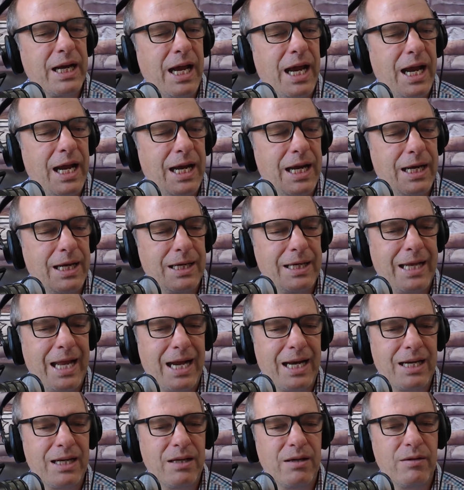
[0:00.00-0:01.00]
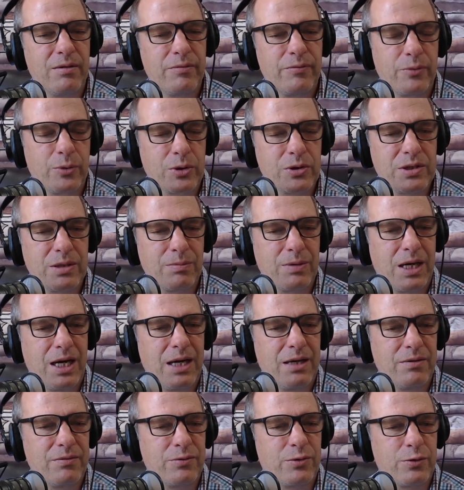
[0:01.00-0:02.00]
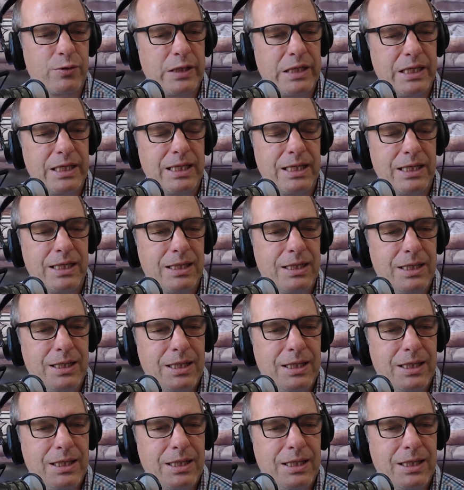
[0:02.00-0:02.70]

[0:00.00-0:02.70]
a negative or some kind of greedy